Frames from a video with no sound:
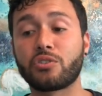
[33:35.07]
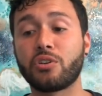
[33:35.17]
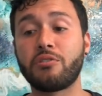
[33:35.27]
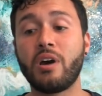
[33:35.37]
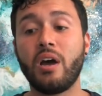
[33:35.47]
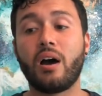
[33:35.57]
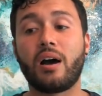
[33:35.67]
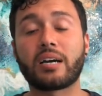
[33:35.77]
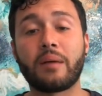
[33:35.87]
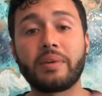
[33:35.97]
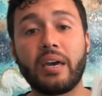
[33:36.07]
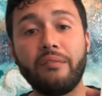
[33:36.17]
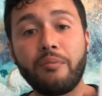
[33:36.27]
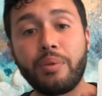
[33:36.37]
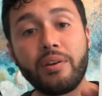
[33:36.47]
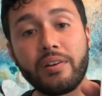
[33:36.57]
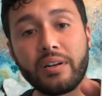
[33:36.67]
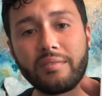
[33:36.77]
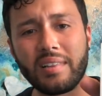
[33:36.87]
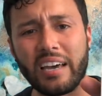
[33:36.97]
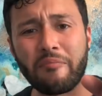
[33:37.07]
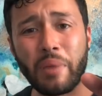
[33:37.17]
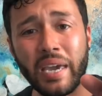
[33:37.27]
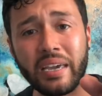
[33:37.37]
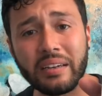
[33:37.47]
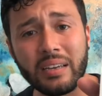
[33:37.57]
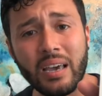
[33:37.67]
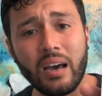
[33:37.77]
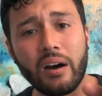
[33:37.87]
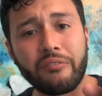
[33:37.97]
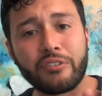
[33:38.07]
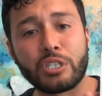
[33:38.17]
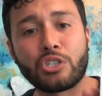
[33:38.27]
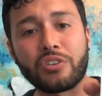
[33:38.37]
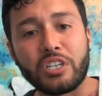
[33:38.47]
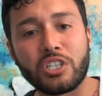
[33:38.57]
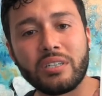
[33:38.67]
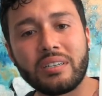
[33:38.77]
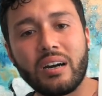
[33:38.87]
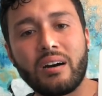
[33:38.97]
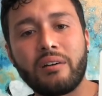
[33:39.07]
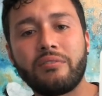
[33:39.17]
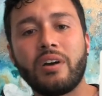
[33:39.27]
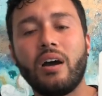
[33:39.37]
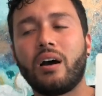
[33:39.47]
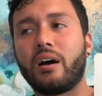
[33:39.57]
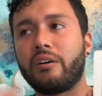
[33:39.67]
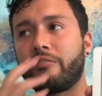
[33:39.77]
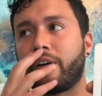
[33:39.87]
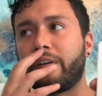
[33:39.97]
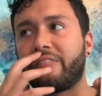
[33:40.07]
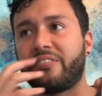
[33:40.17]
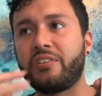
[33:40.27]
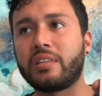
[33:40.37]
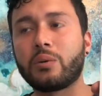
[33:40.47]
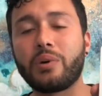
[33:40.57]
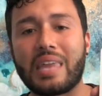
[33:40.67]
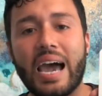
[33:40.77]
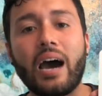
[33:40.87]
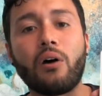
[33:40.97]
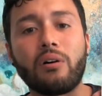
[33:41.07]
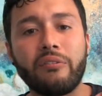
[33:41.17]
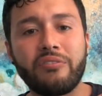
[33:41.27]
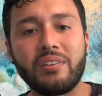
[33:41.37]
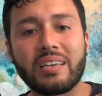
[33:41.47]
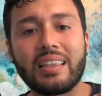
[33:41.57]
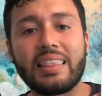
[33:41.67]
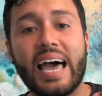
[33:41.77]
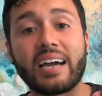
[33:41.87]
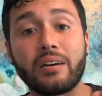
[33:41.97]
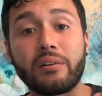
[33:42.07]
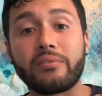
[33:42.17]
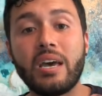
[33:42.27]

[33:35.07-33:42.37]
So uh, coming out of a period of a lot of pain, of frustration, of Of, of feeling without, of feeling a lack of.